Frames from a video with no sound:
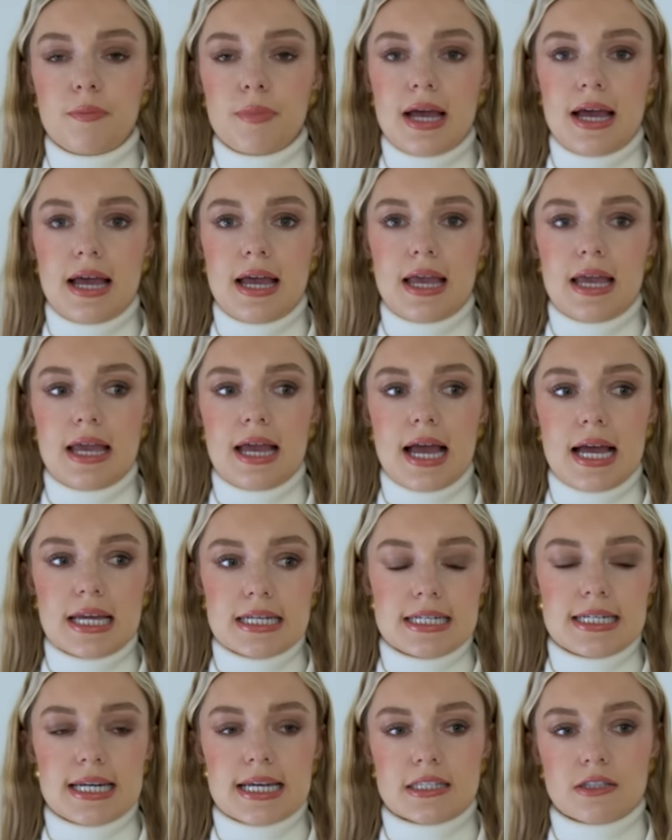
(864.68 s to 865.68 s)
my
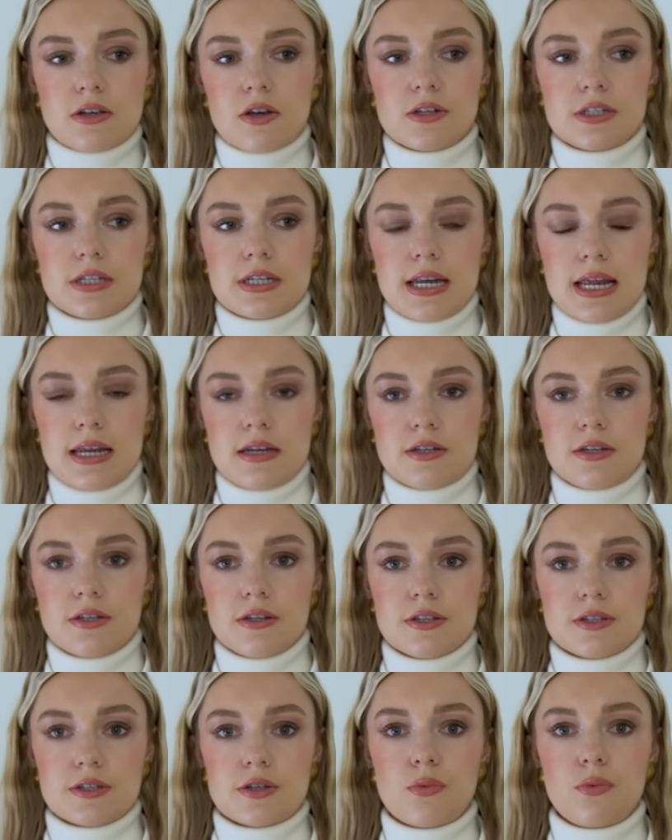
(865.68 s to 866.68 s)
Adidas
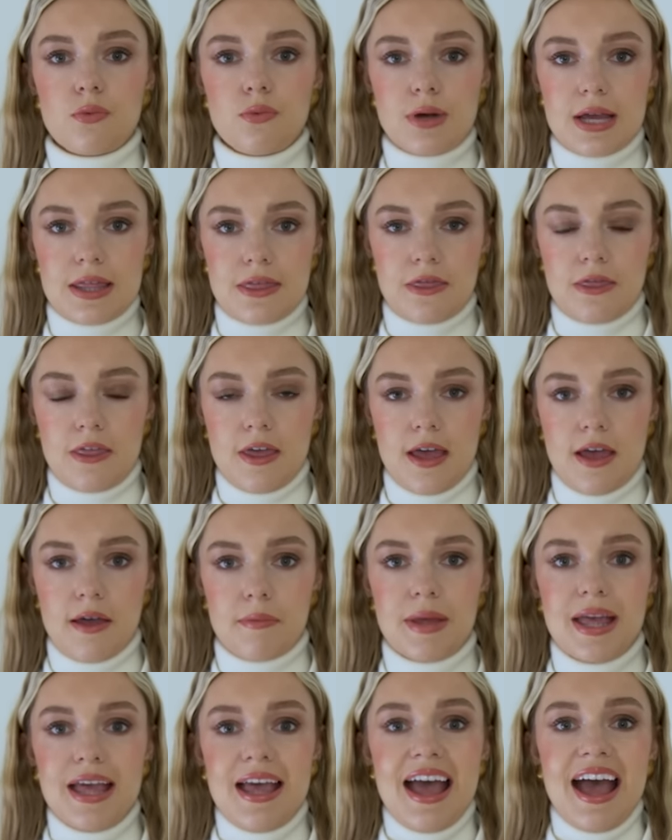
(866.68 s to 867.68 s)
Continentals with
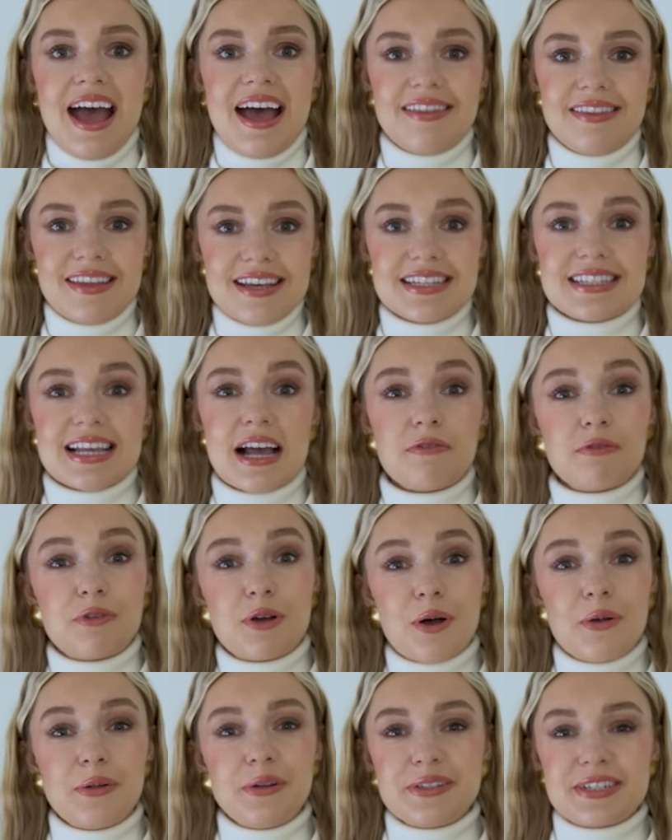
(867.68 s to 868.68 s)
them and these have
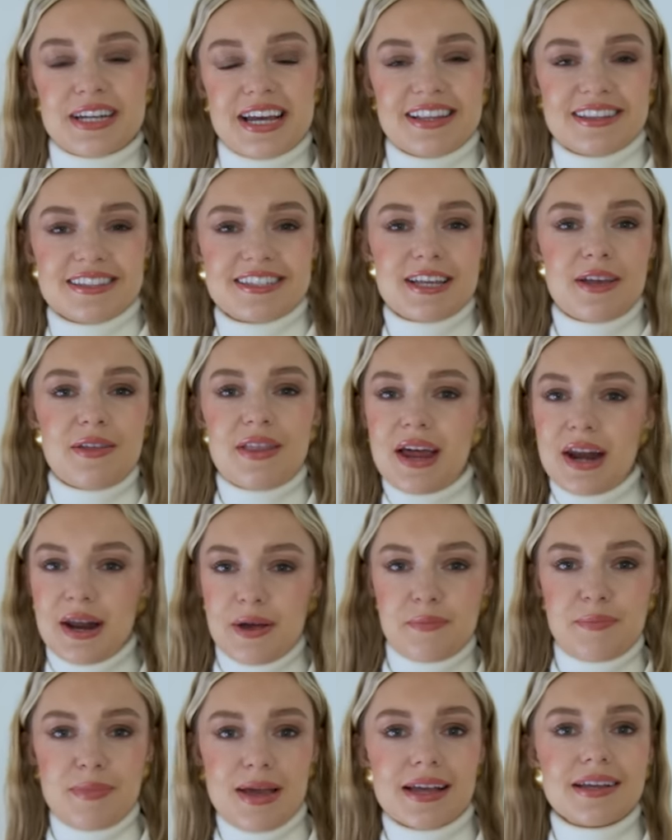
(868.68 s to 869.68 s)
gold in. So then
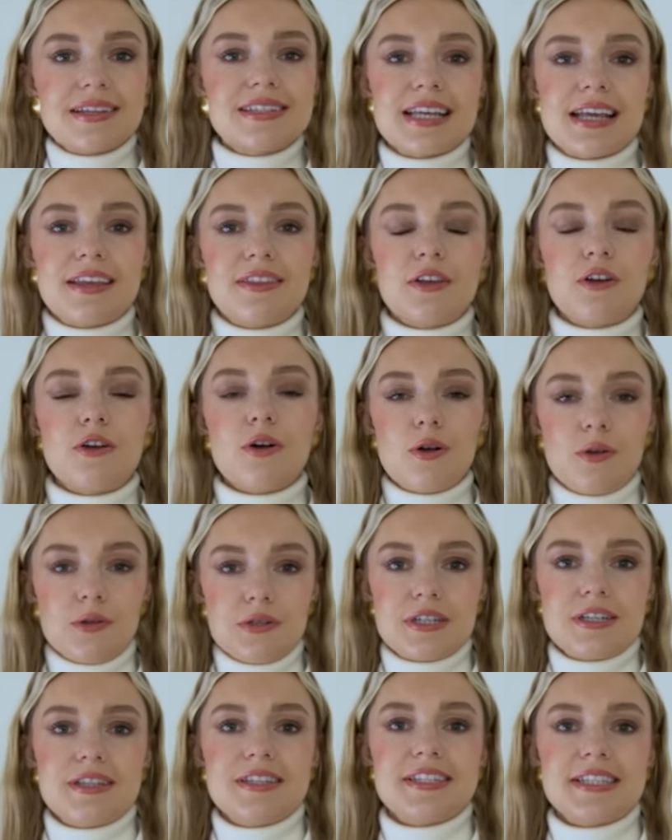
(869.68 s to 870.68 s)
I'm mixing the
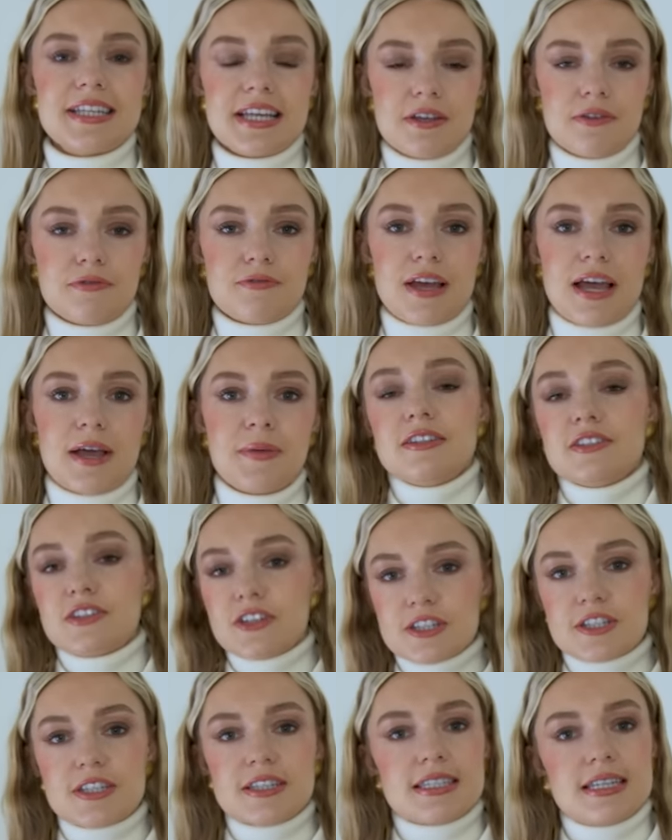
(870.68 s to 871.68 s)
gold and the silver.
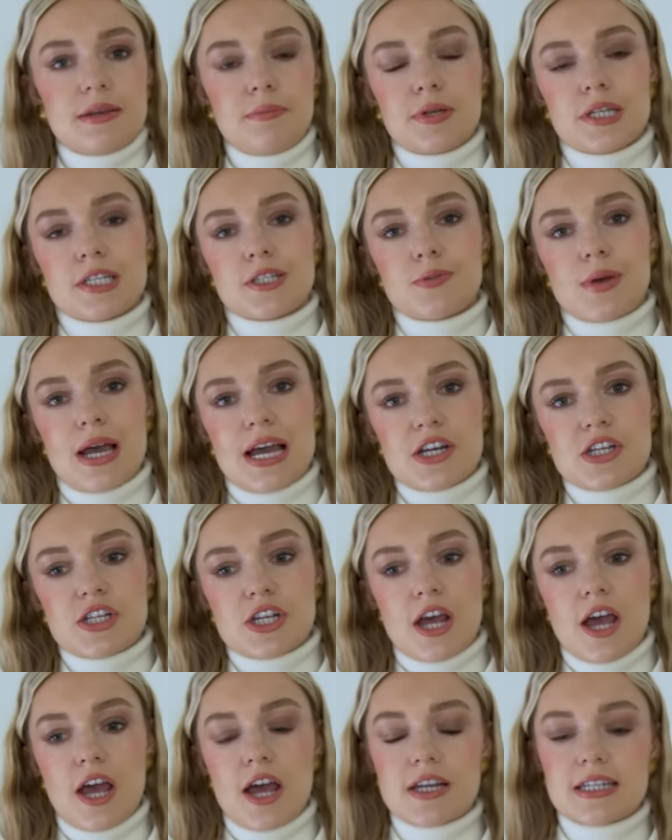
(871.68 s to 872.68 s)
Just a simple
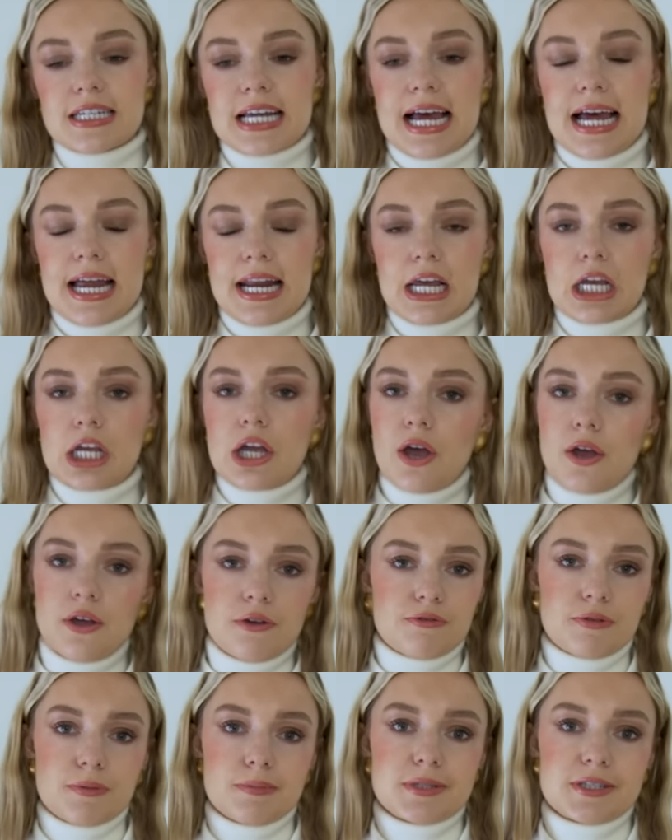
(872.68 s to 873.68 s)
sweatshirt and a
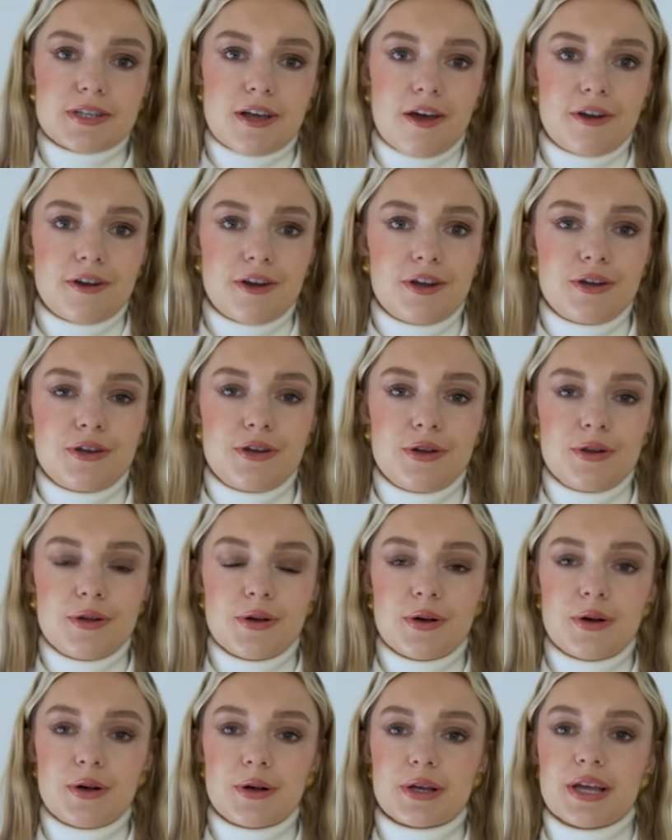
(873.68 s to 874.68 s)
coat from Sana New
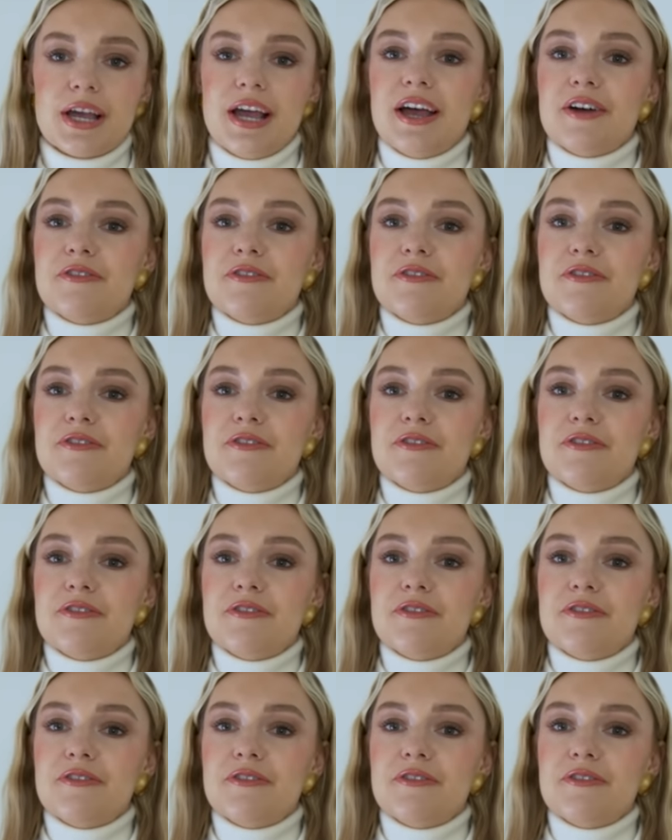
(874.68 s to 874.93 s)
York.